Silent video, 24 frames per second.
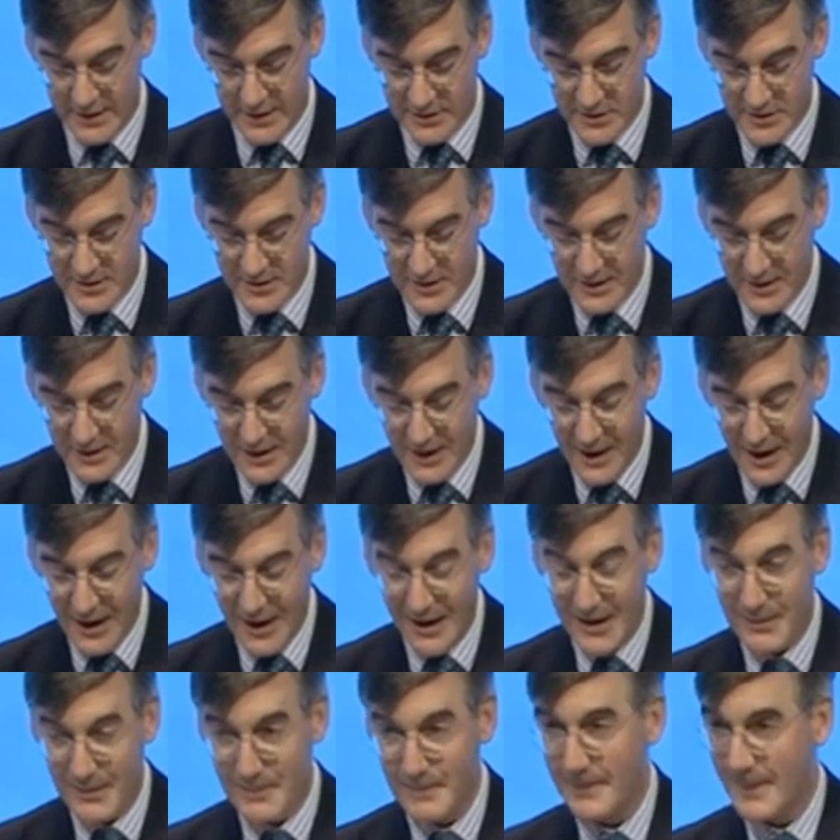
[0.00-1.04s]
hours.
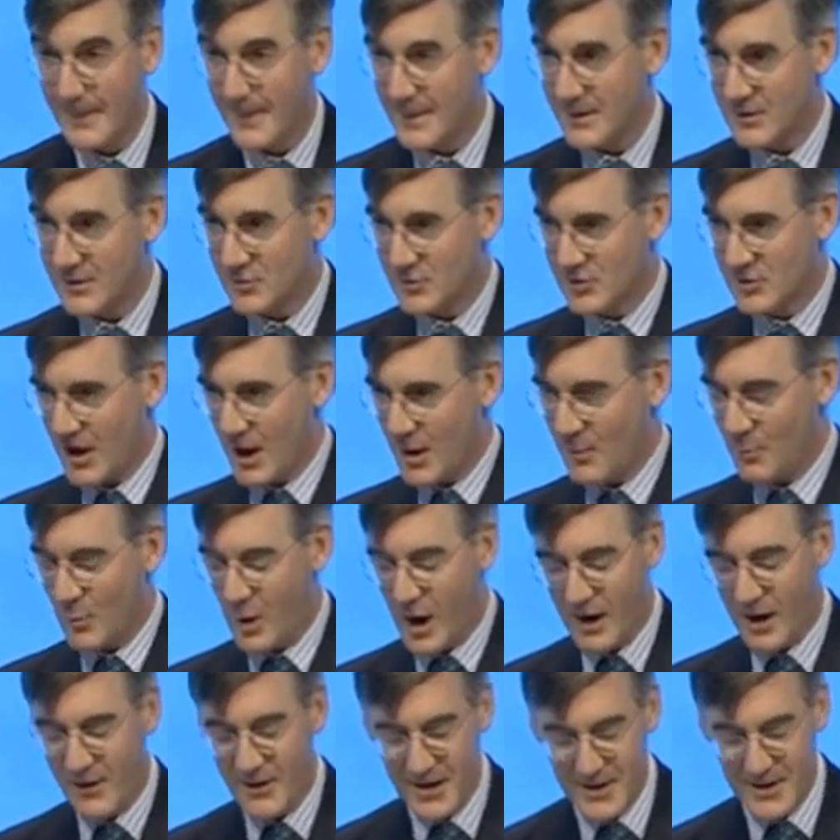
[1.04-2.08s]

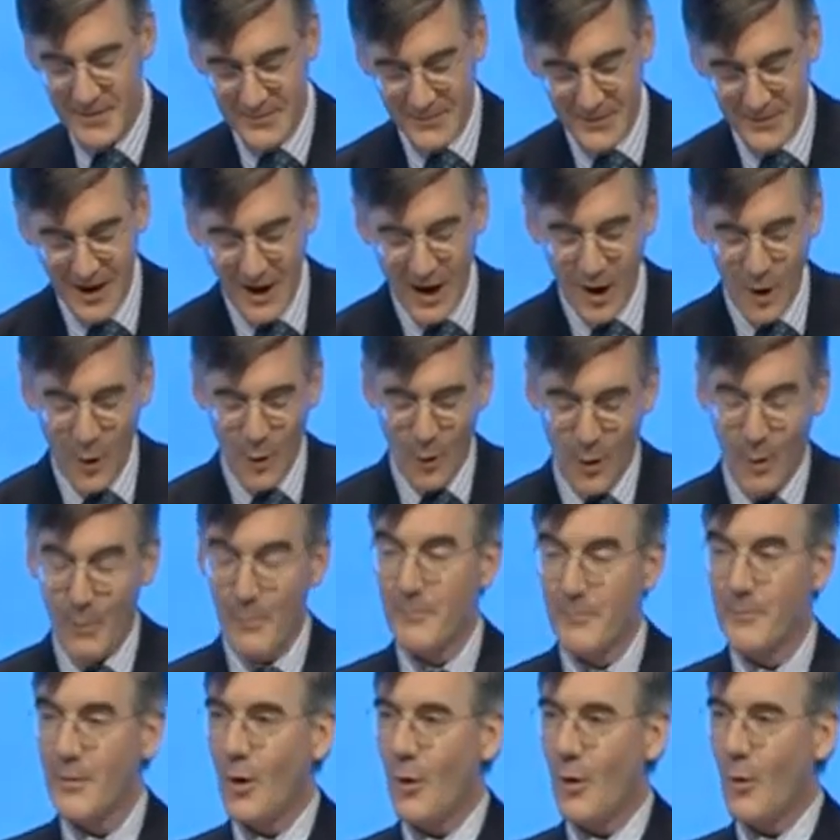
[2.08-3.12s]
Don't worry.
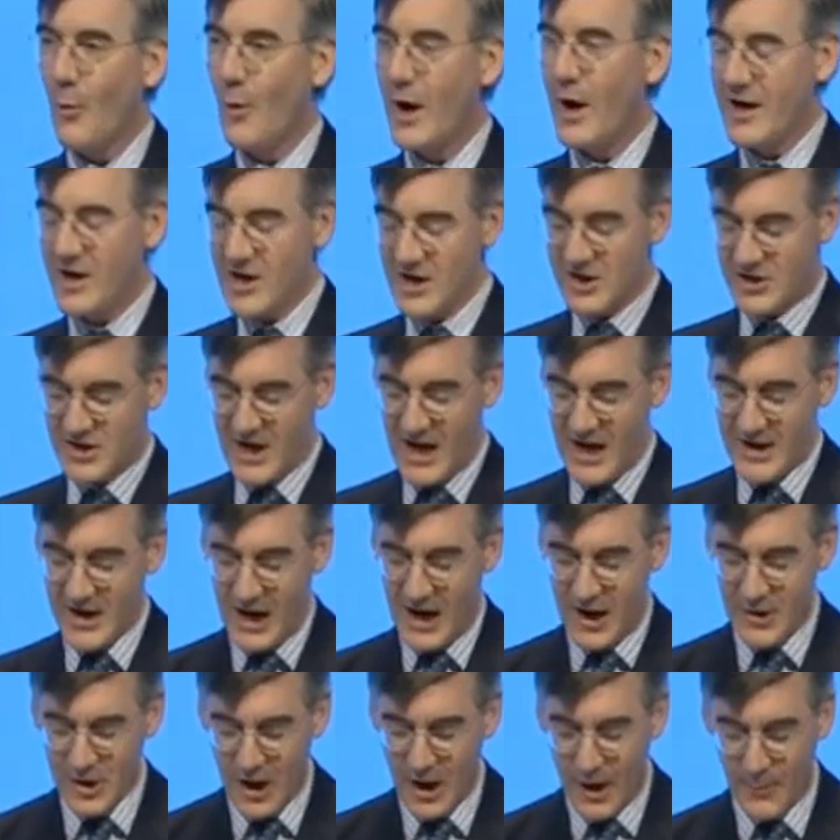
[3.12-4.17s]
When he
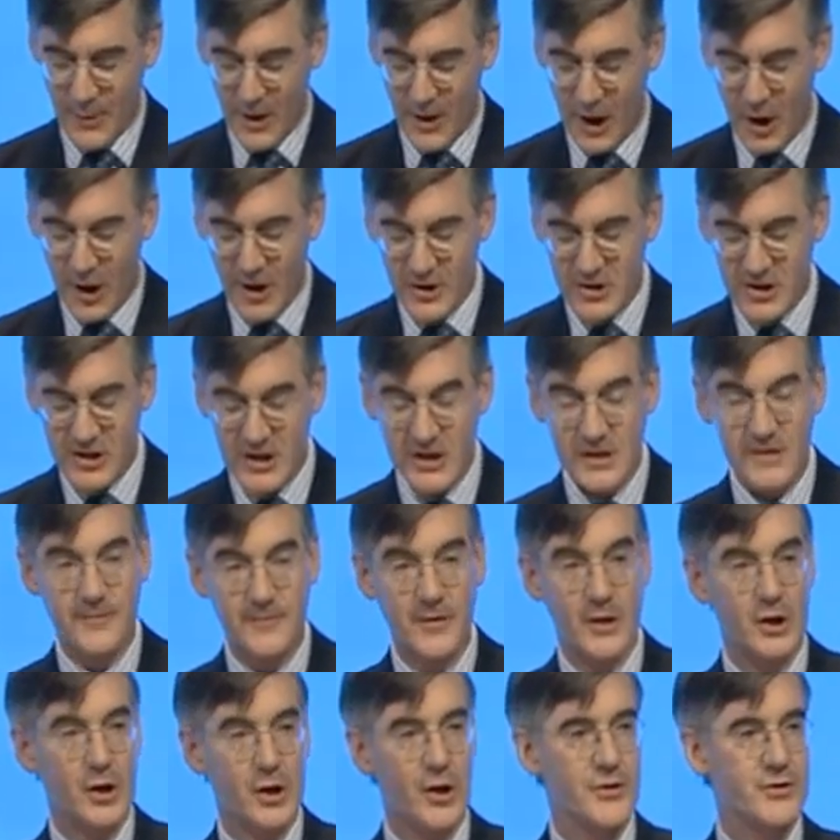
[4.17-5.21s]
set out our
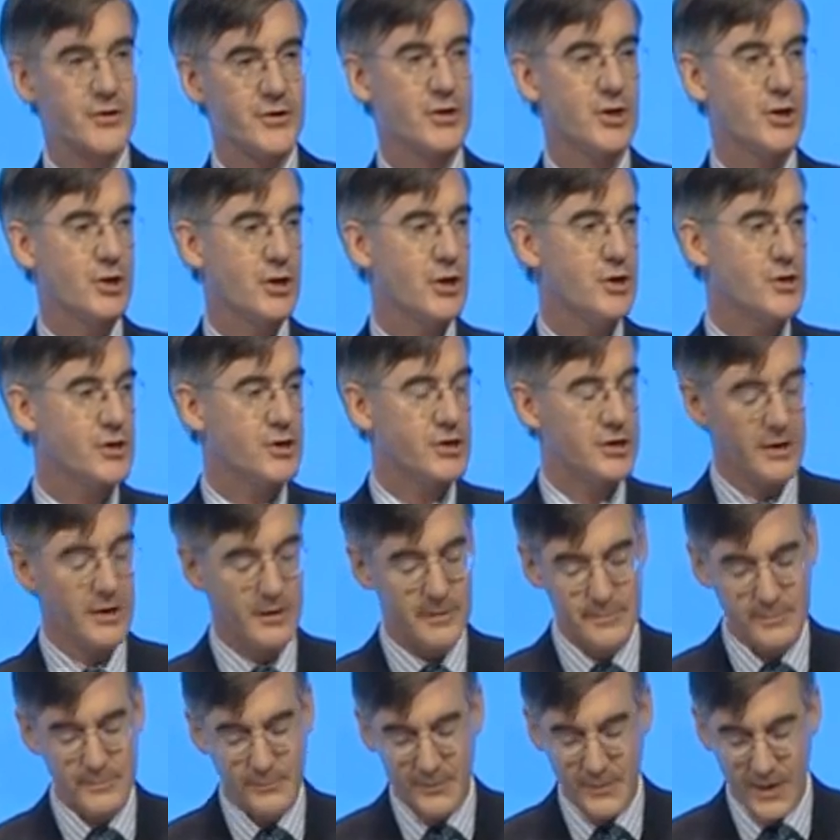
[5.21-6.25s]
priorities for the
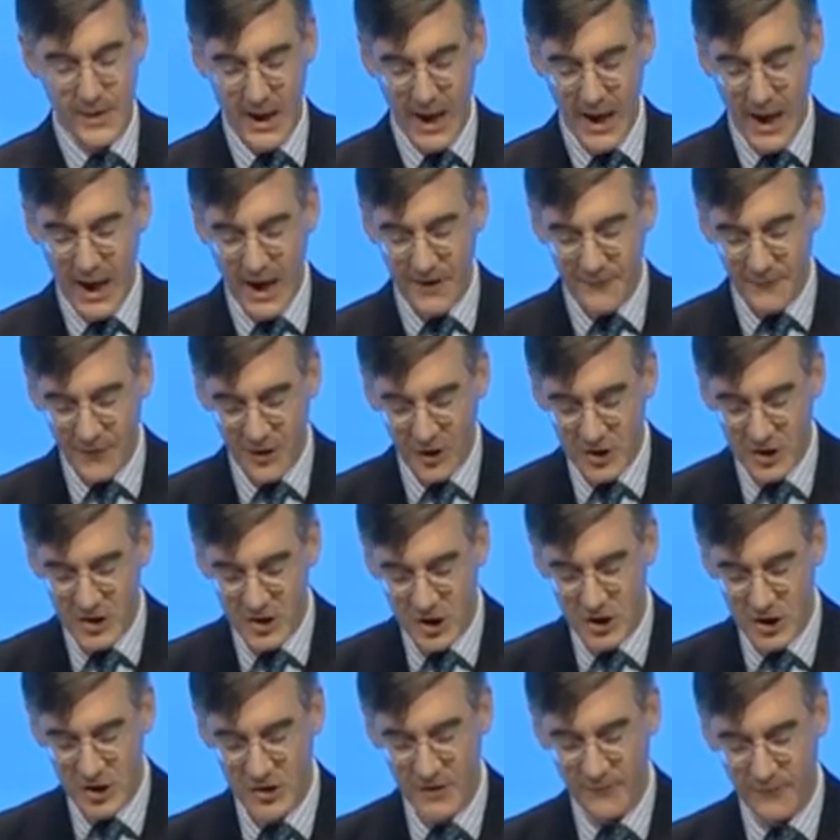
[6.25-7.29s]
Constitution and for the
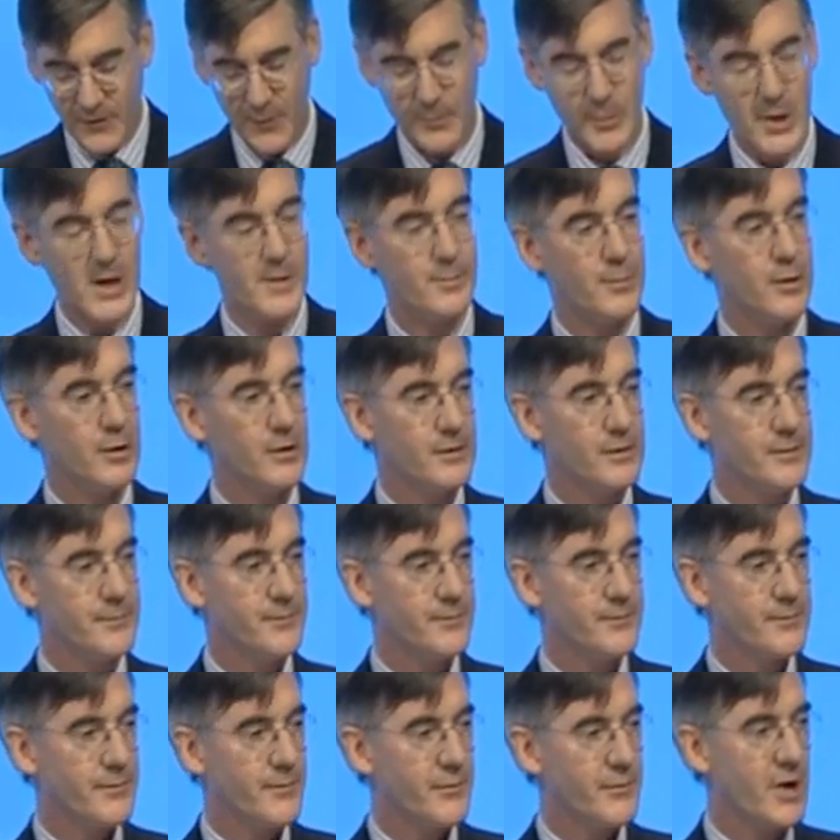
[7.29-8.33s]
condition of the people,
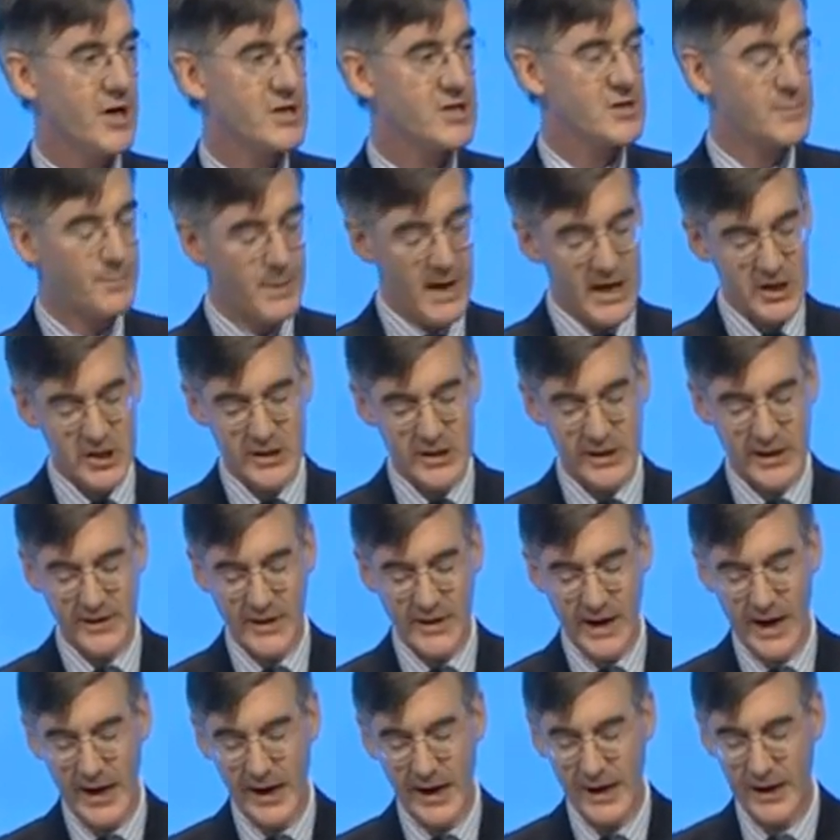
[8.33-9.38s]

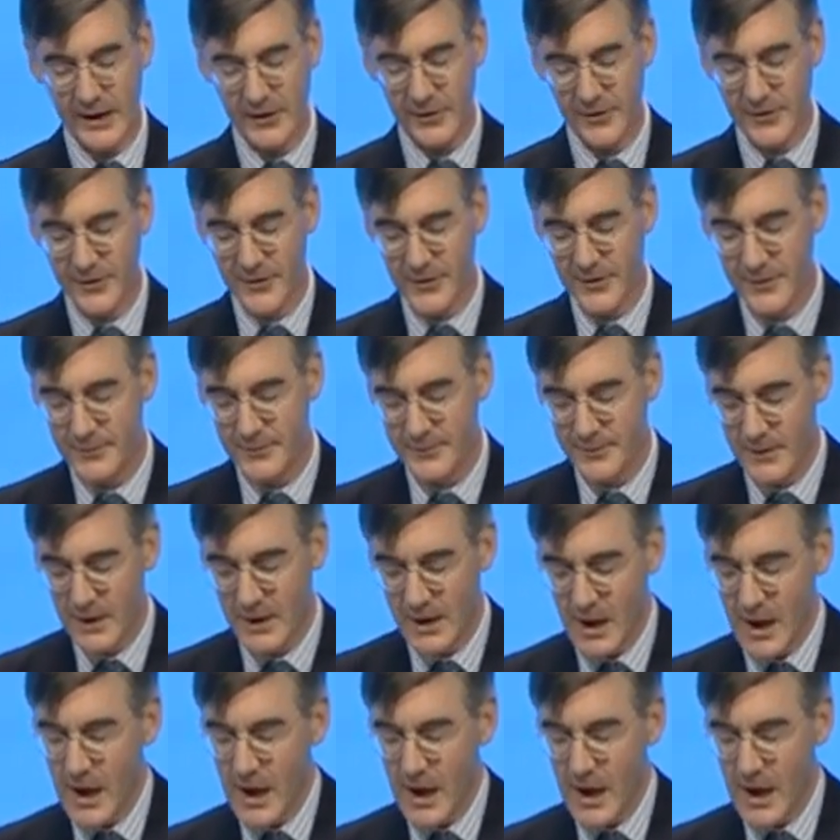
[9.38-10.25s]
especially their health,